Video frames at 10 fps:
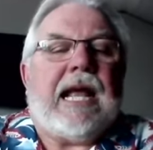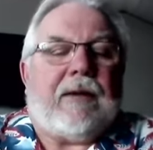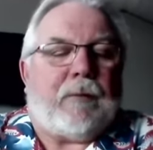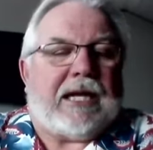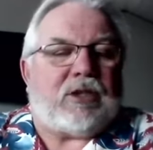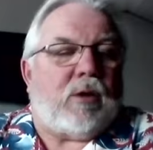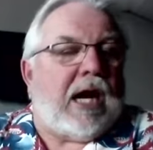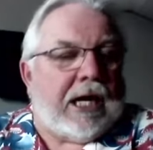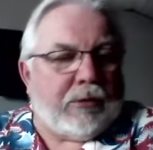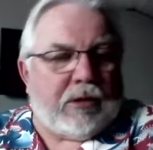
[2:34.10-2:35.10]
And if we get to
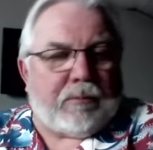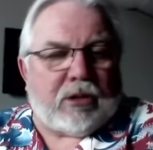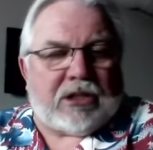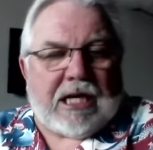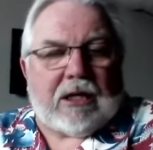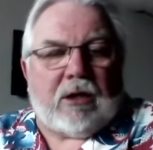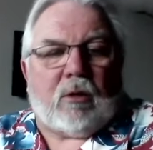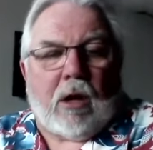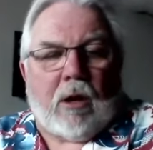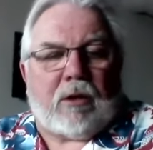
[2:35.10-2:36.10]
100%
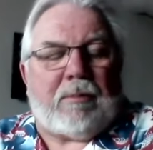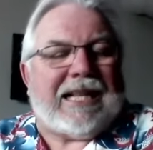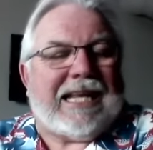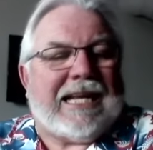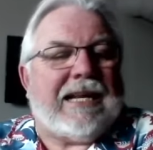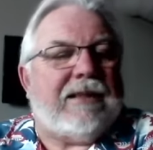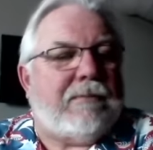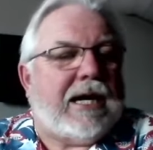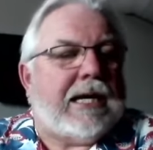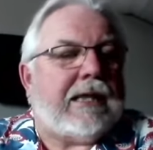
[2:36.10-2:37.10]
growth by the end of the
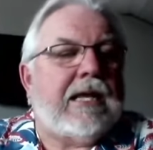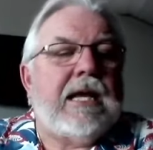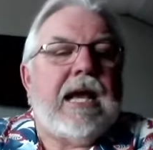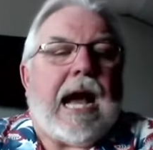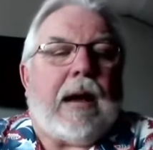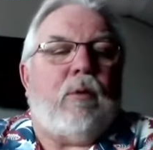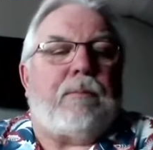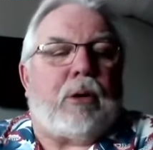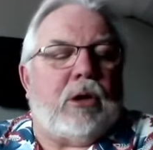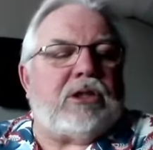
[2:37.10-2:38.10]
month, I
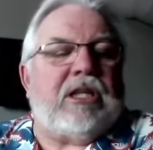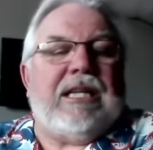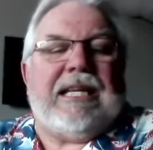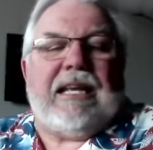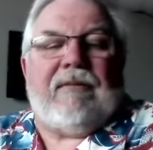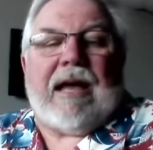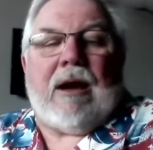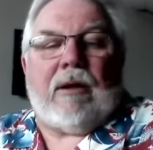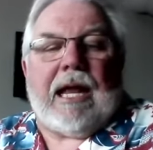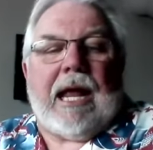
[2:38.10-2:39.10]
will personally give
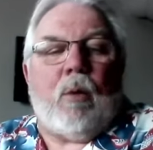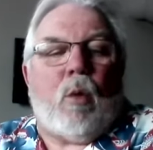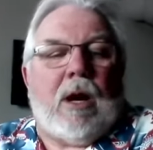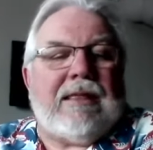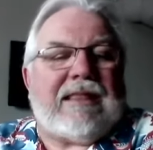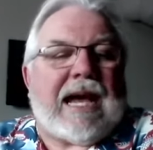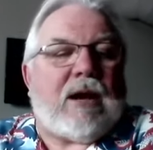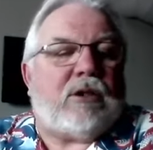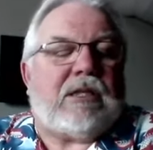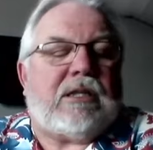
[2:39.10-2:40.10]
out a
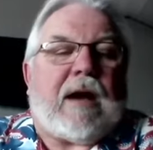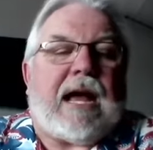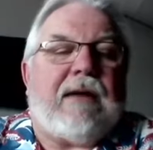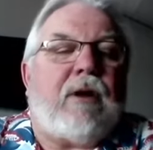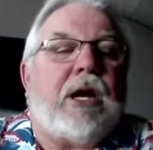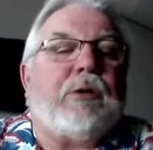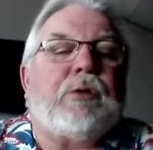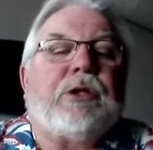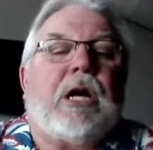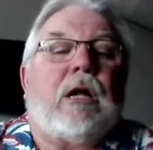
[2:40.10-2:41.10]

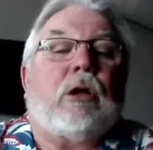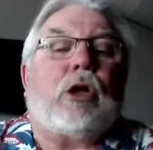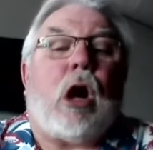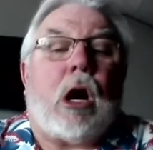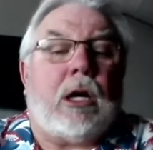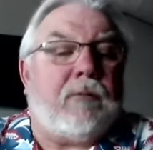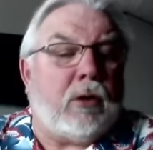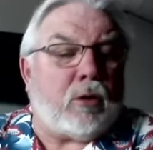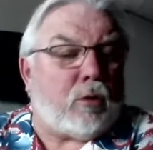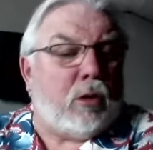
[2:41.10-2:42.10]
$1,500
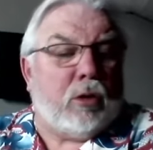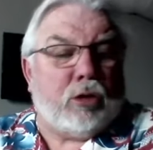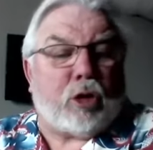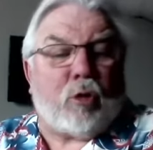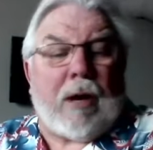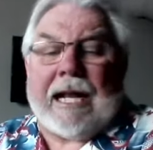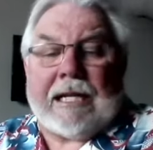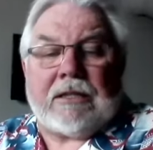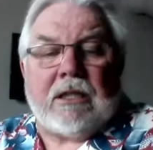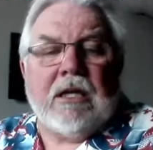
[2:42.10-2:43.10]
Carnival Cruise credit